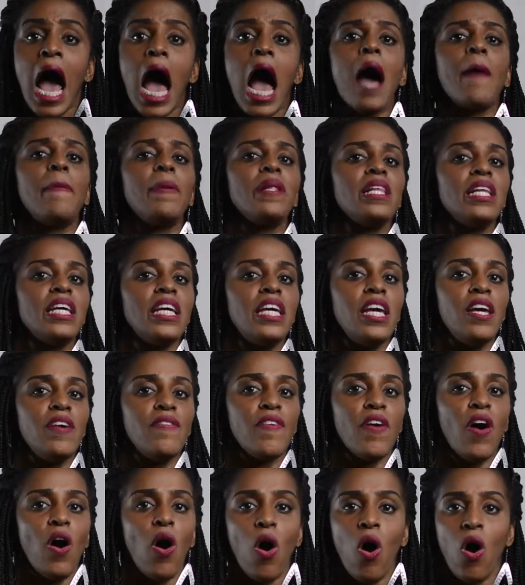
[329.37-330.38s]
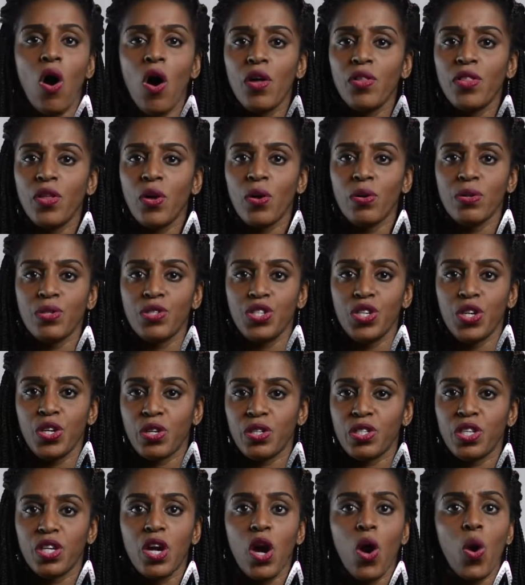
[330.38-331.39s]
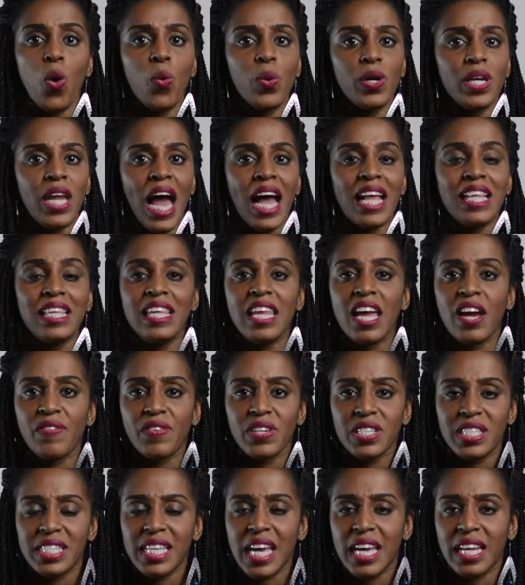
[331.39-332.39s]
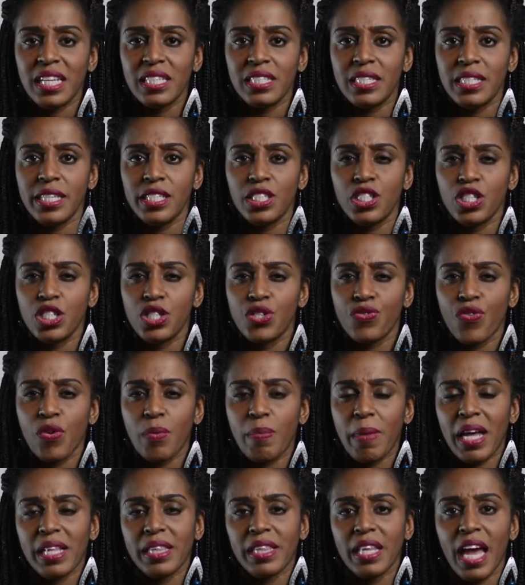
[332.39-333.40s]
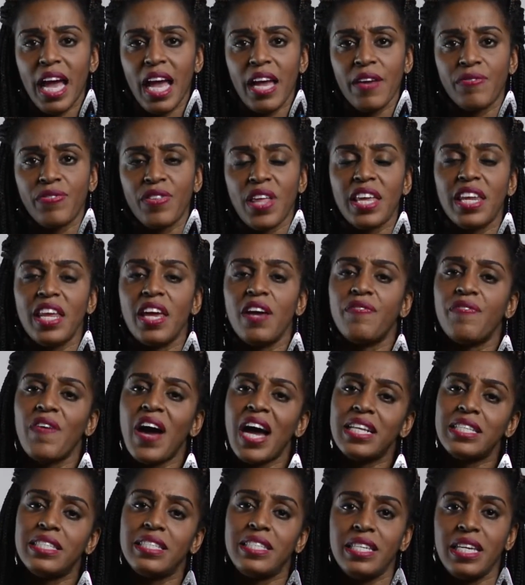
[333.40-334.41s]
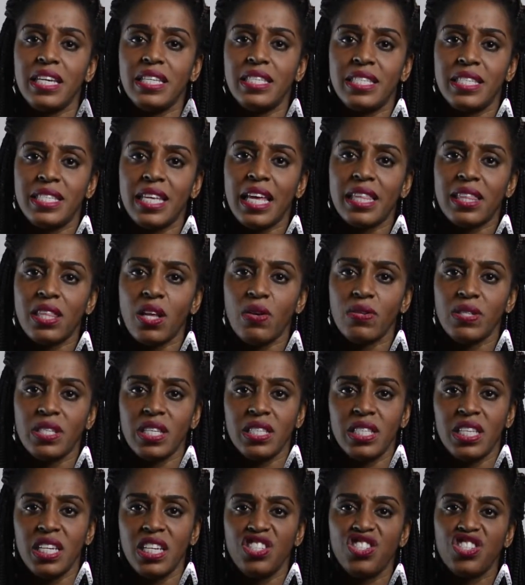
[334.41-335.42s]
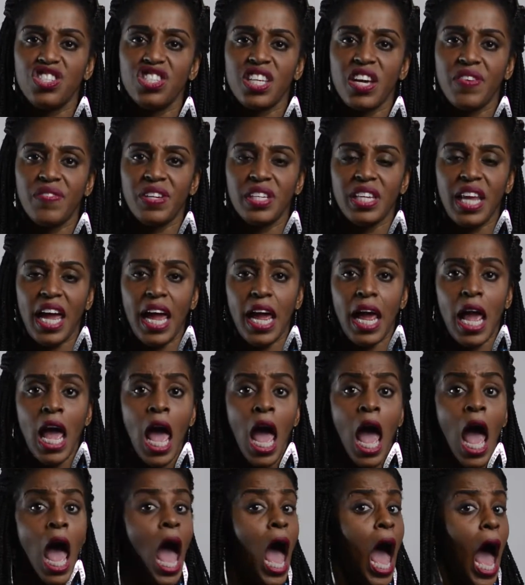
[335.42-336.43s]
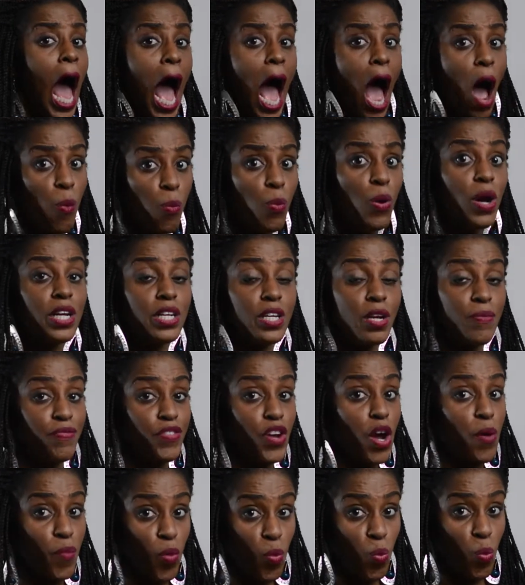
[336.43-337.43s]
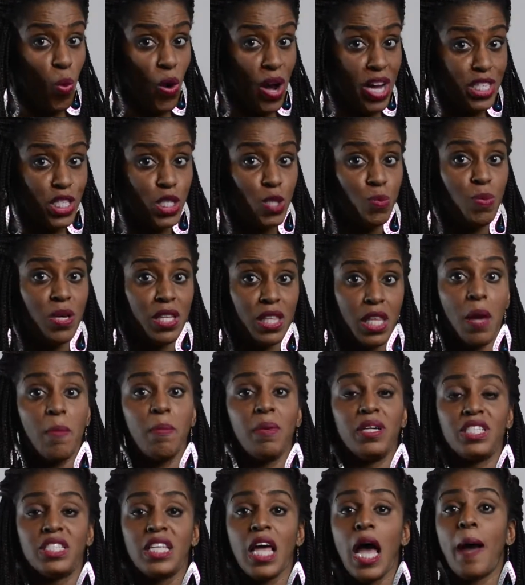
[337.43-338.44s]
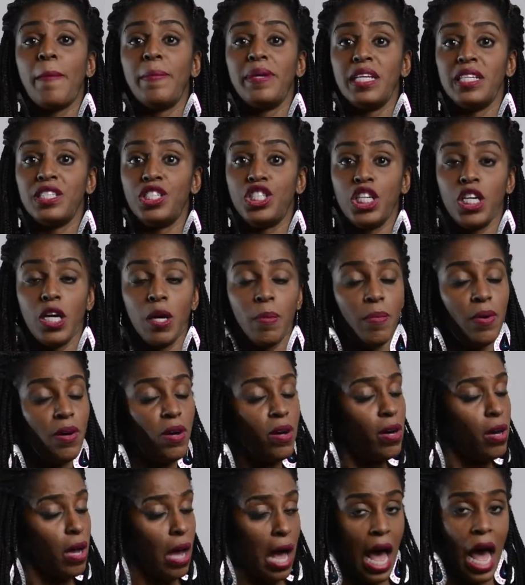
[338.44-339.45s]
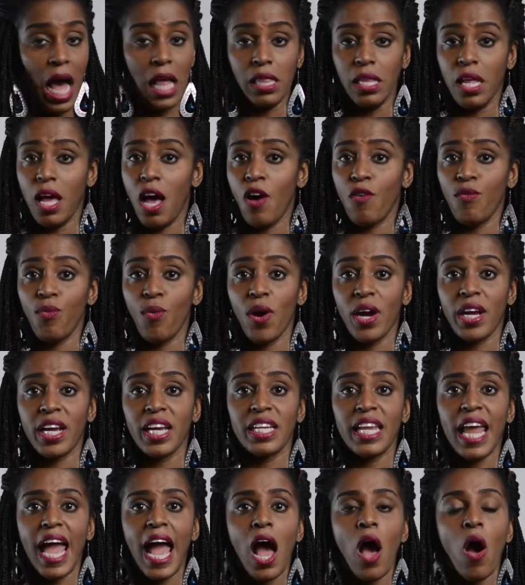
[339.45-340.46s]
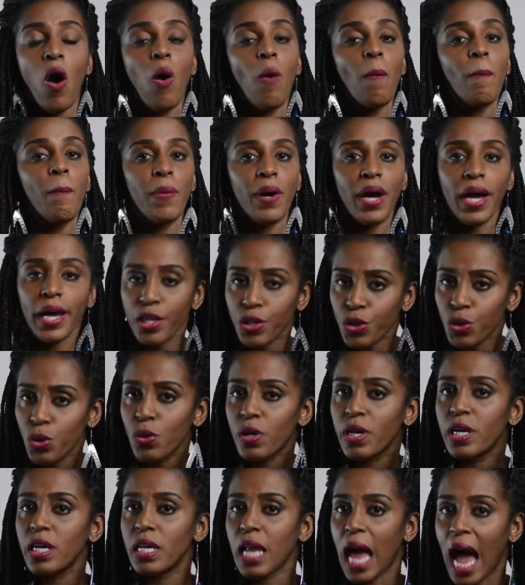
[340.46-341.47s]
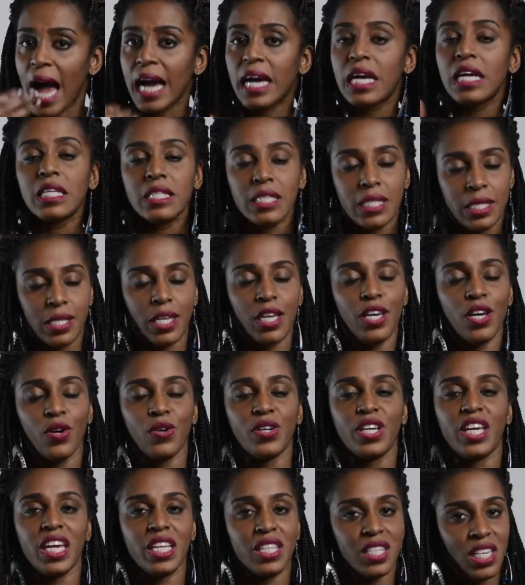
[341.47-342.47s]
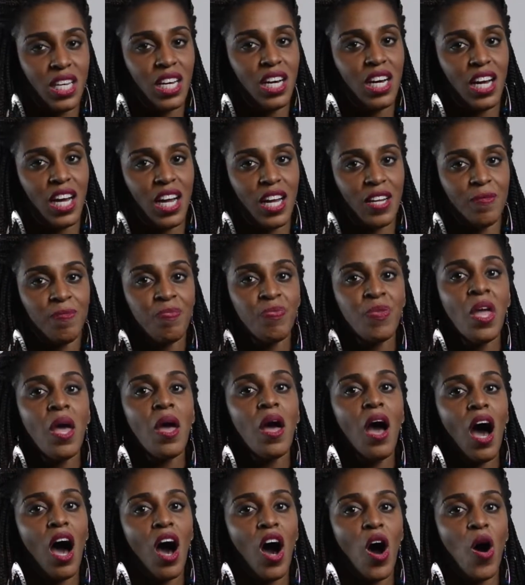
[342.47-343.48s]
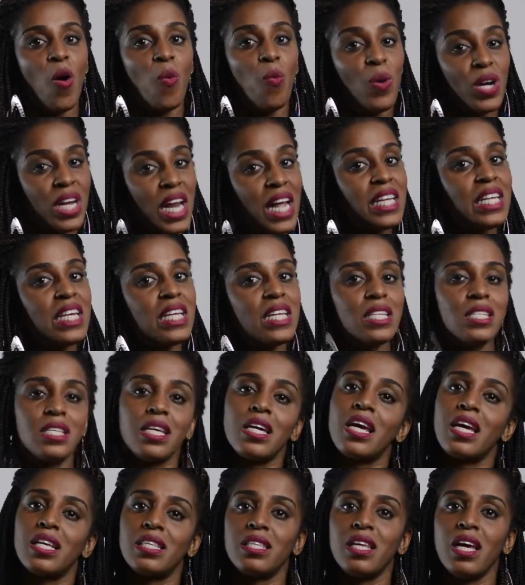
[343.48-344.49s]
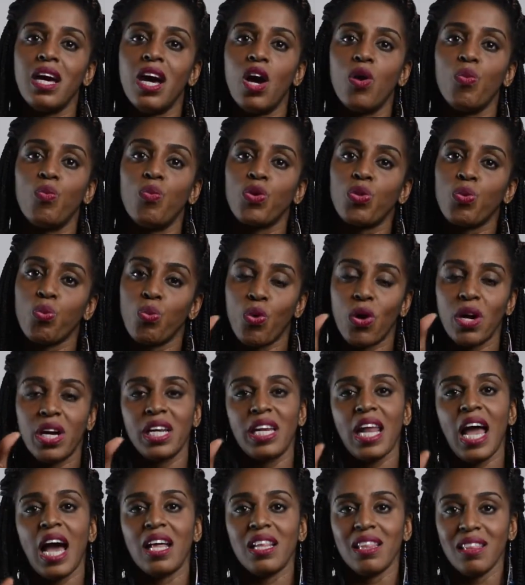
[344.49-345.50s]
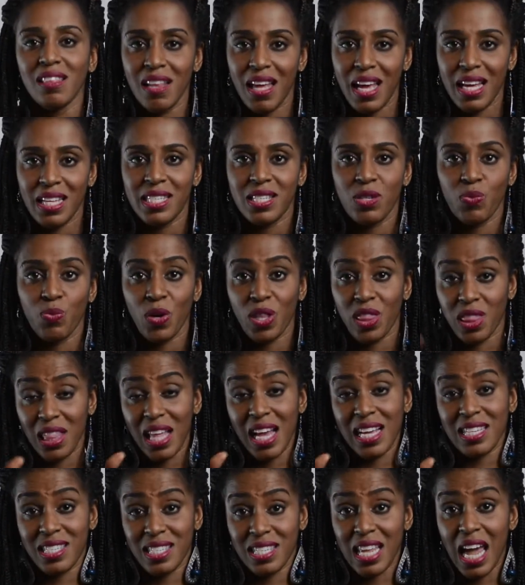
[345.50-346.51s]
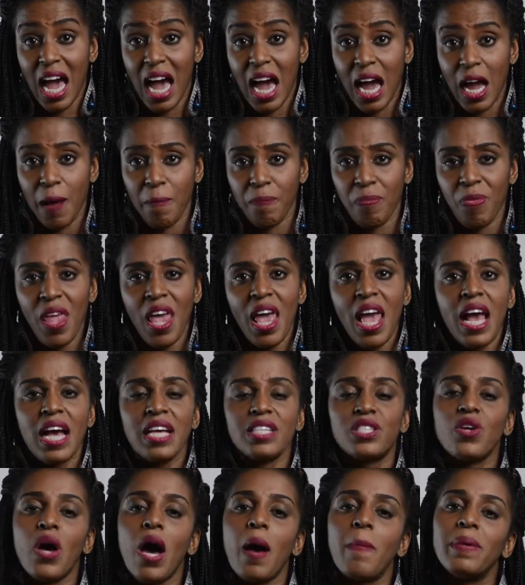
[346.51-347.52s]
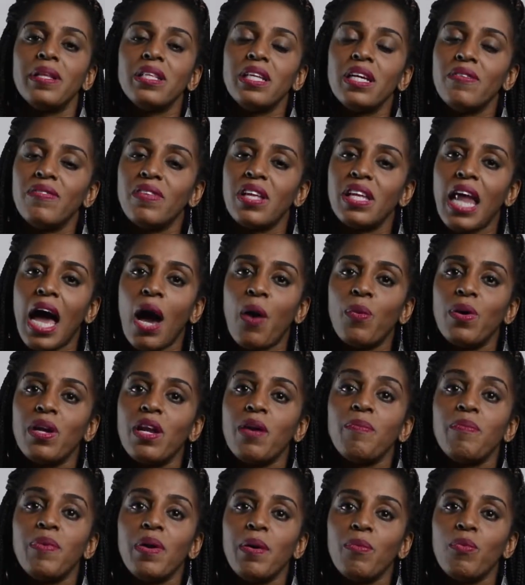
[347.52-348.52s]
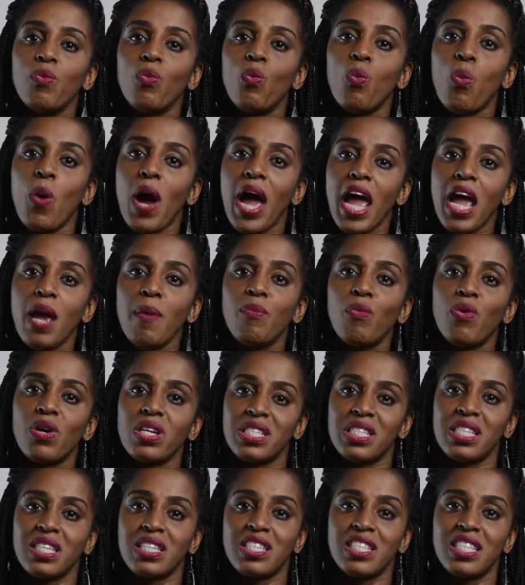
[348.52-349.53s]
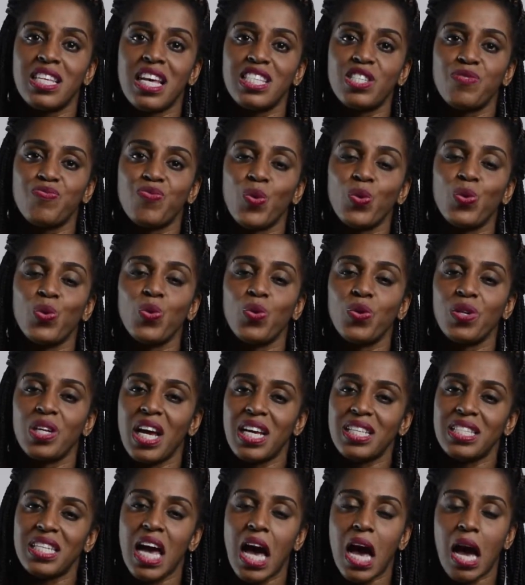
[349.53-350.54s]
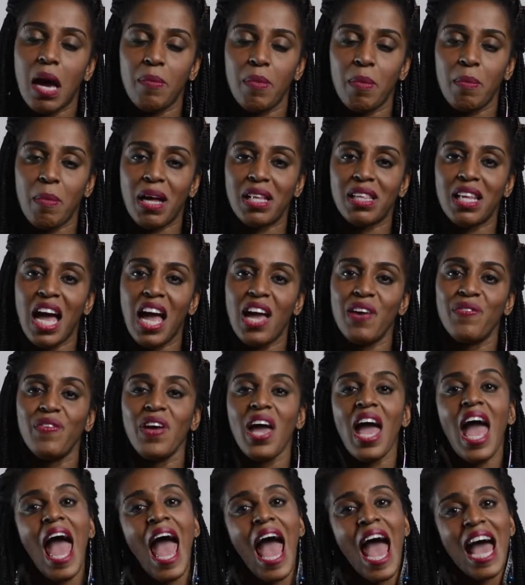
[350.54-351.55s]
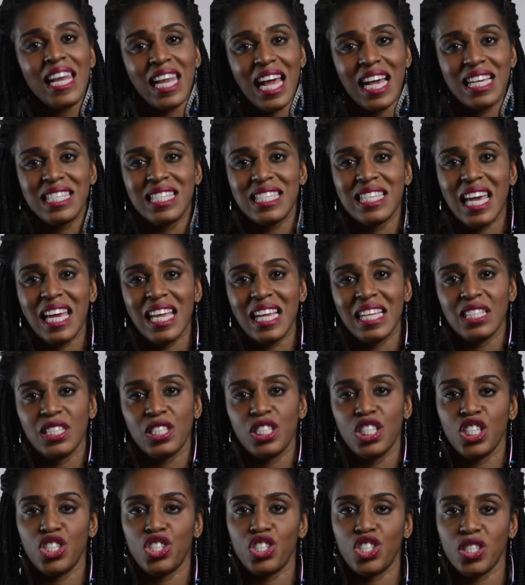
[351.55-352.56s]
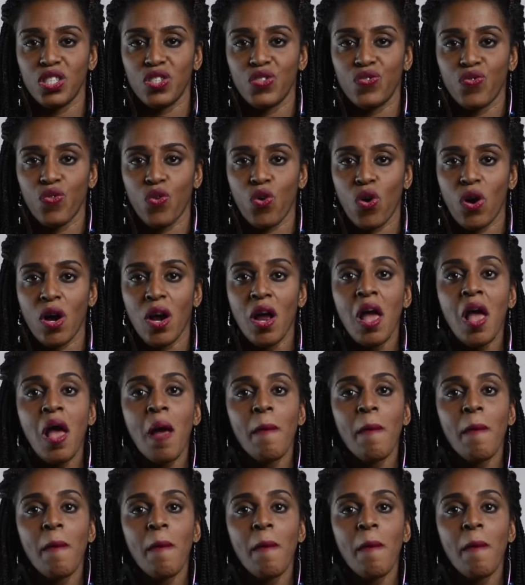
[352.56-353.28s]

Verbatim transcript: I believe all those years ago when I never set intentions for my life that if I did set those intentions every day, I wouldn't have, number one, spent that much time in the gym I love working out, but you can I can still get done uh, what I needed to get done with working out less with less time. And so I believe that I would have been way more successful during that time in my life had I set intentions for